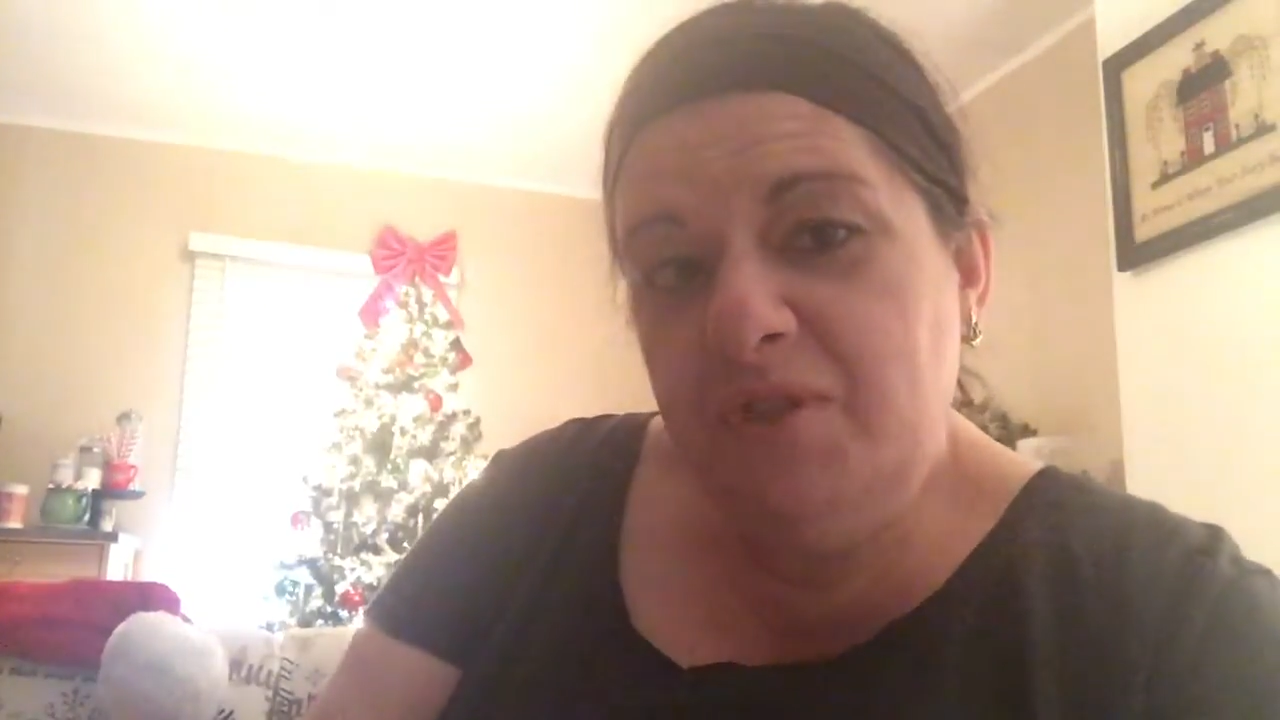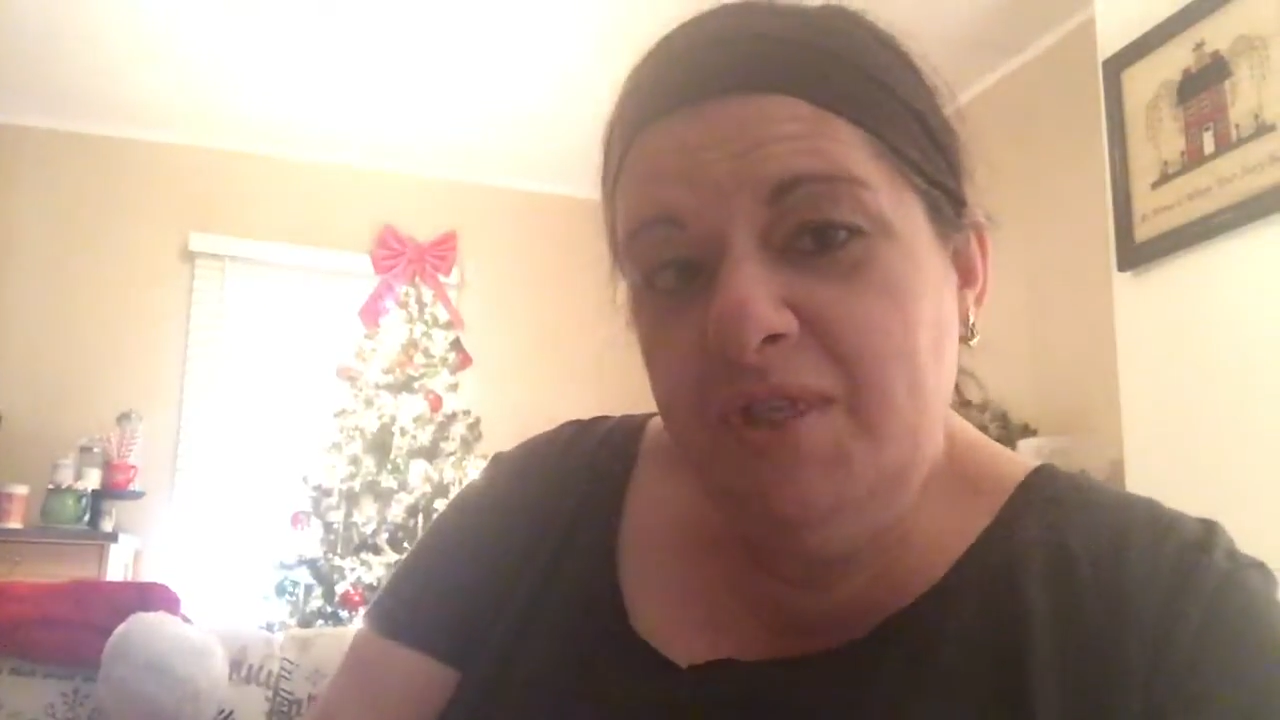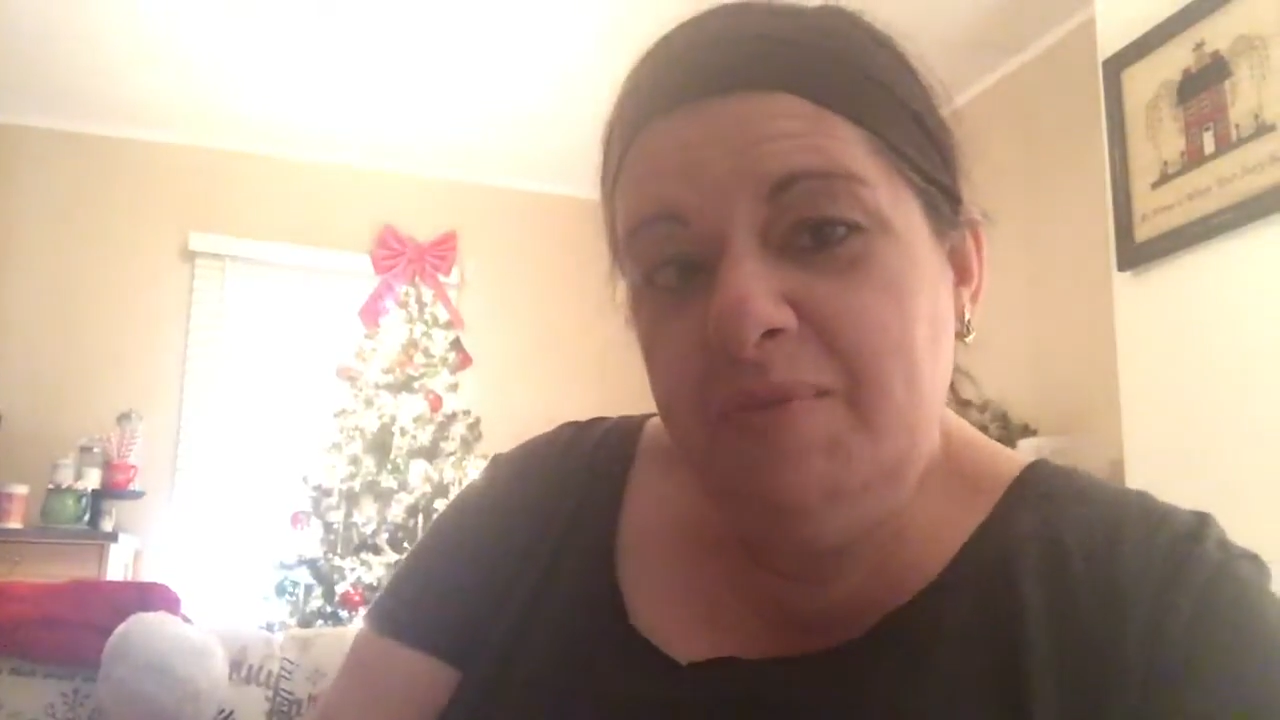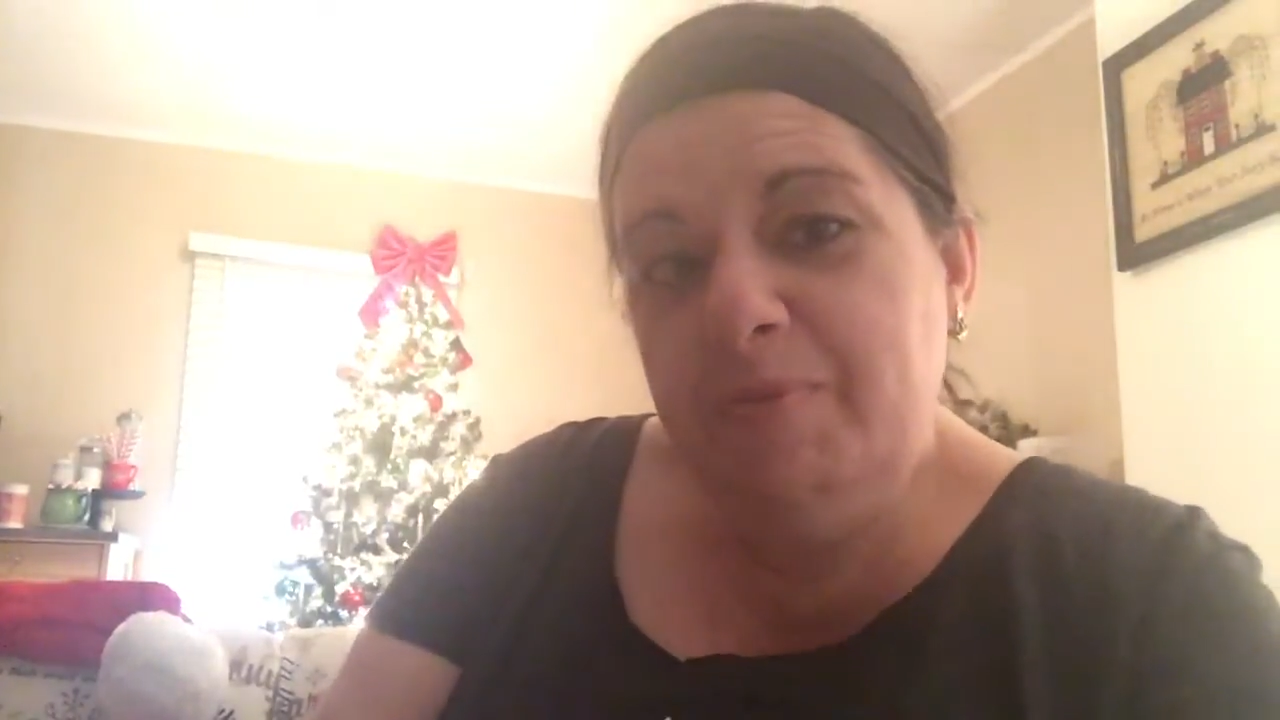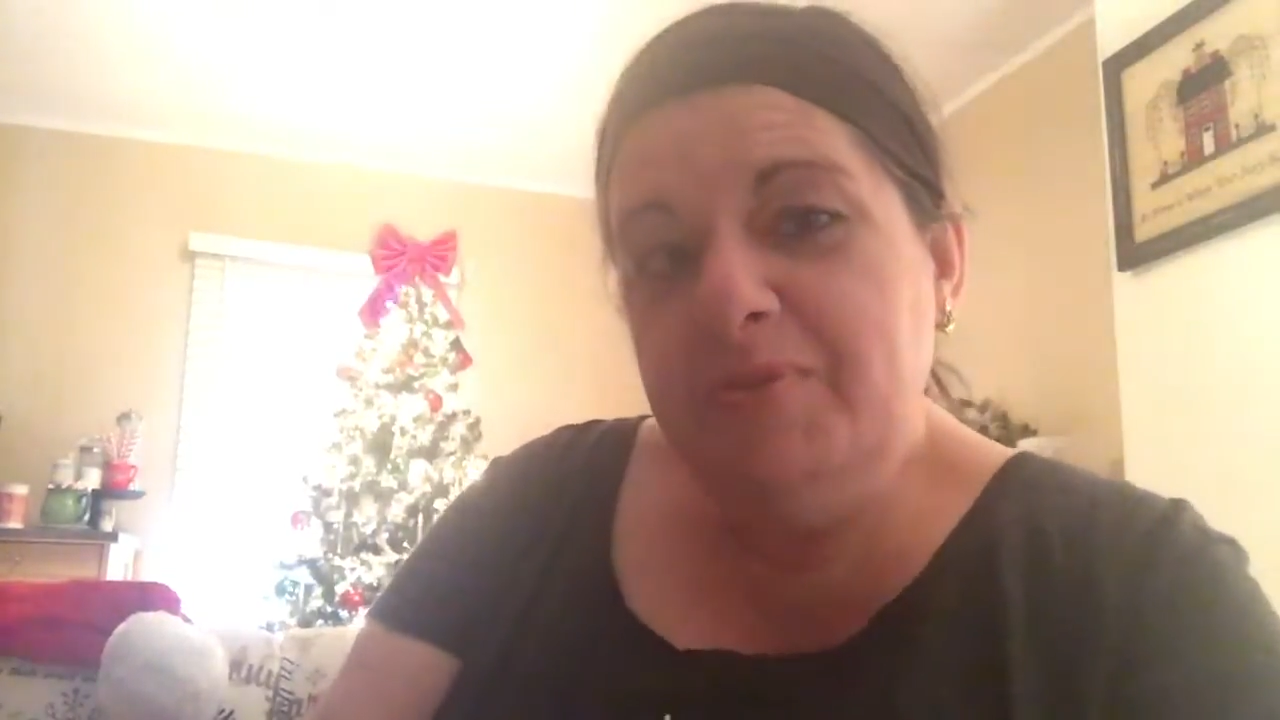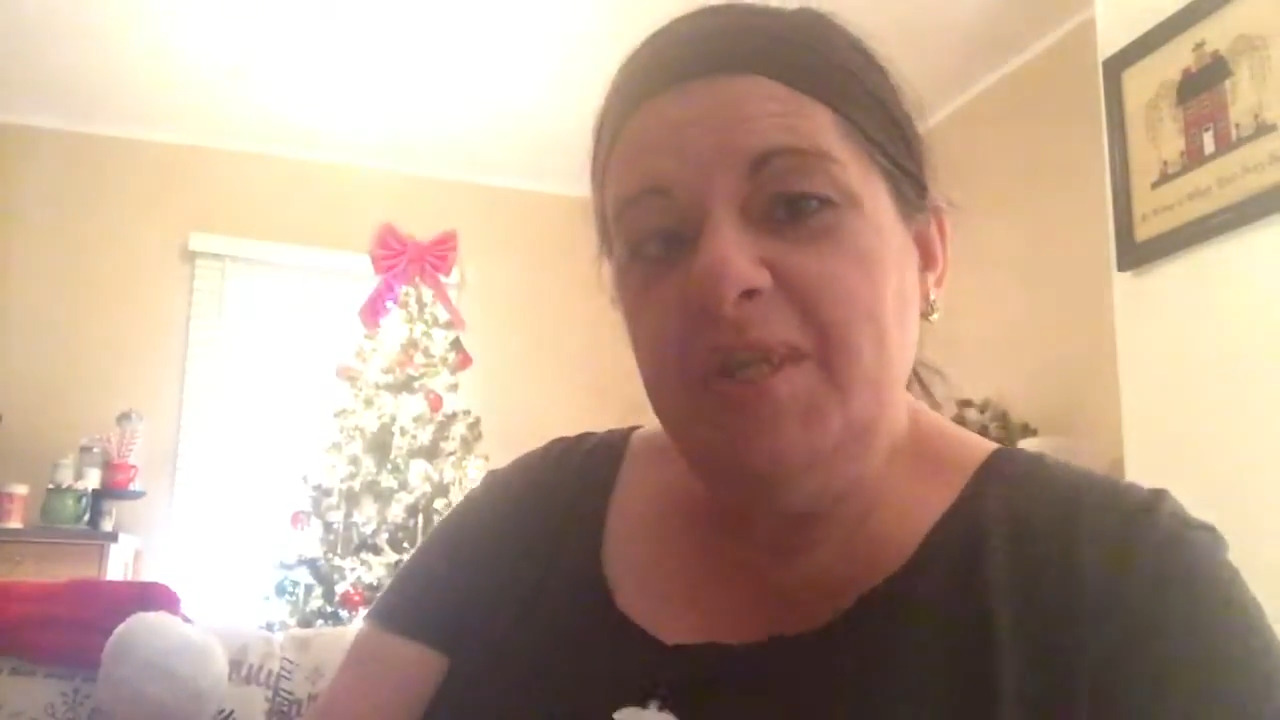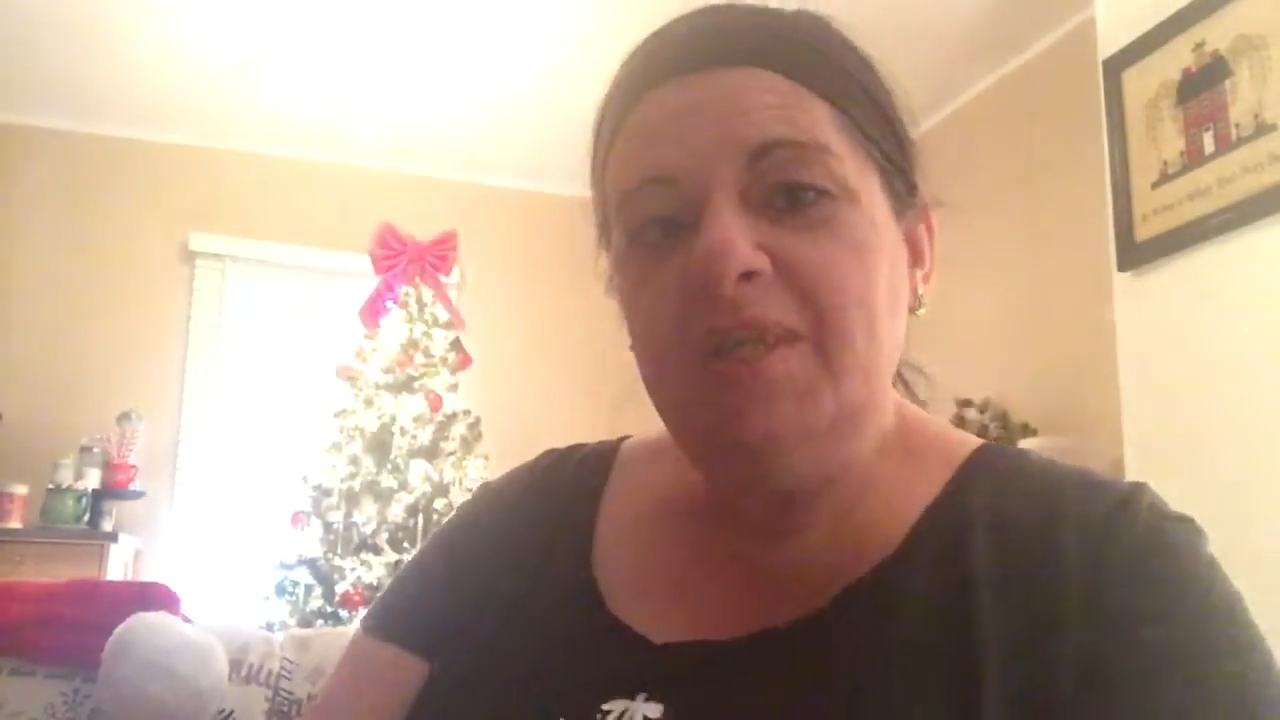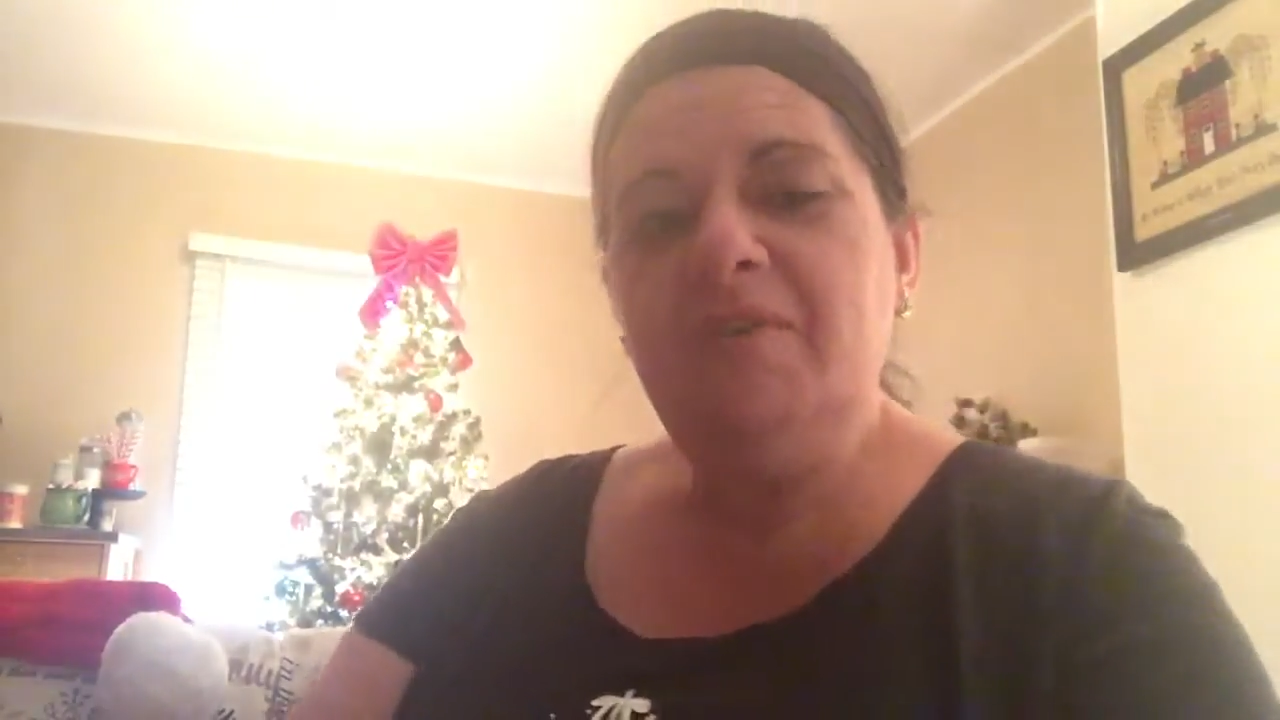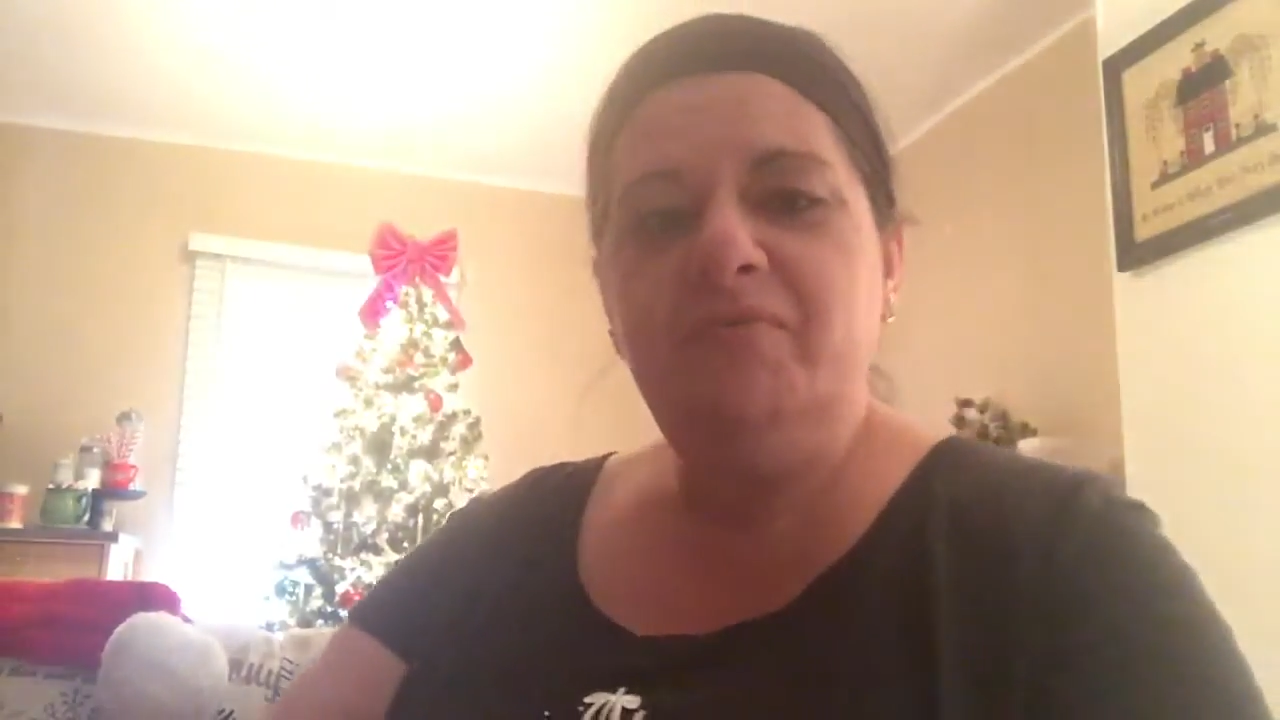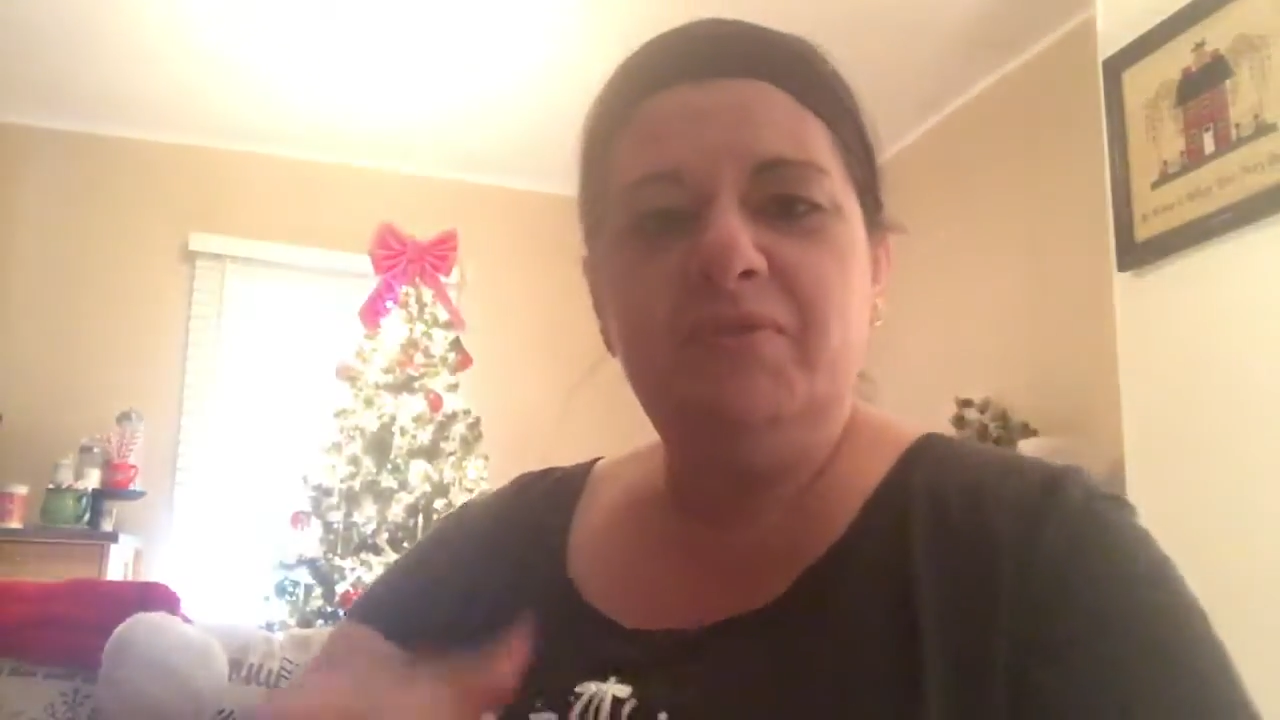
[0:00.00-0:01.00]
nice birthday
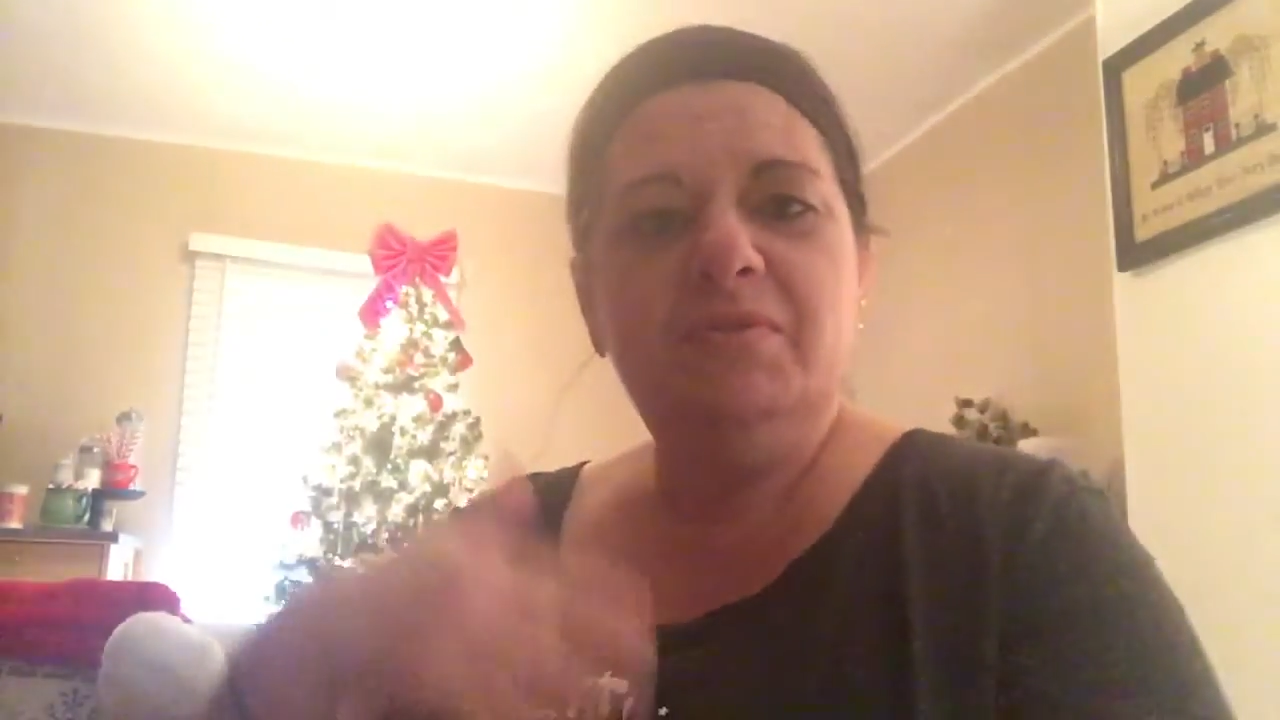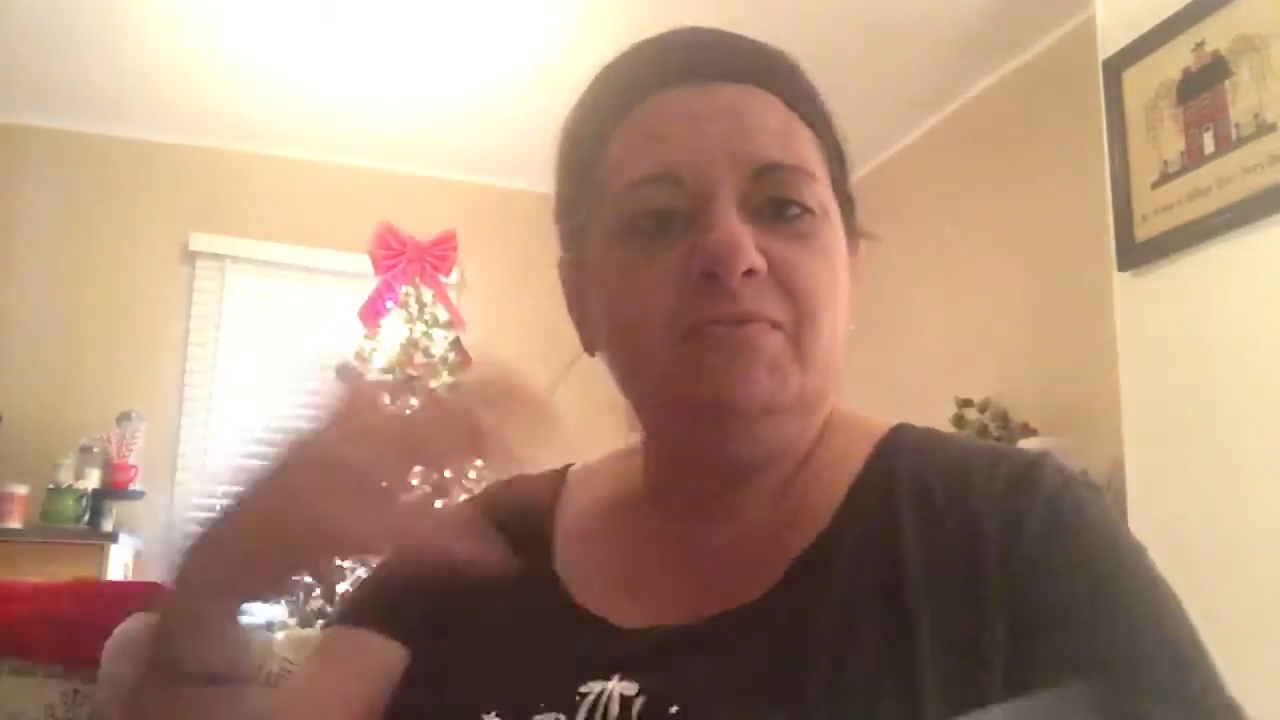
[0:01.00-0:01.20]
gift.